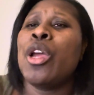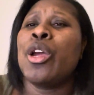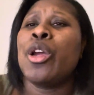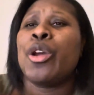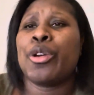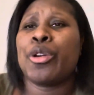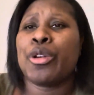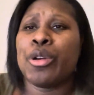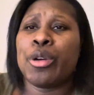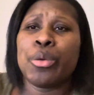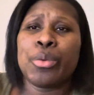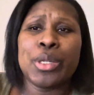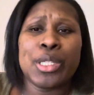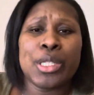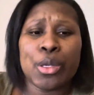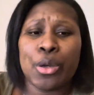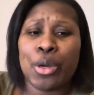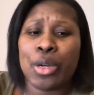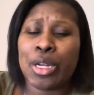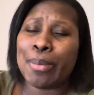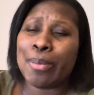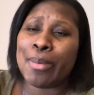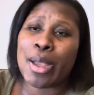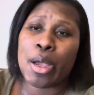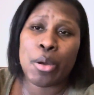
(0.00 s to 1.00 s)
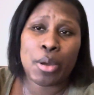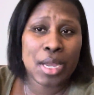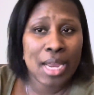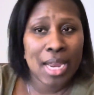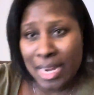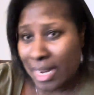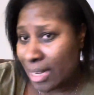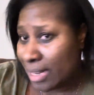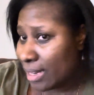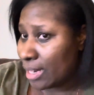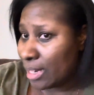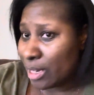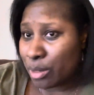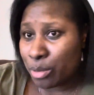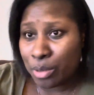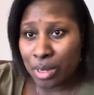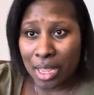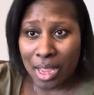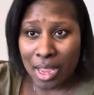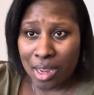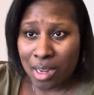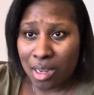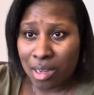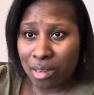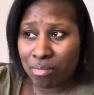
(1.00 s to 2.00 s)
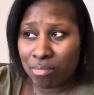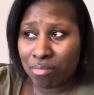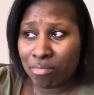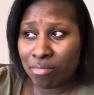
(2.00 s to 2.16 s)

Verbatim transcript: girl, we talking about Kandi, okay?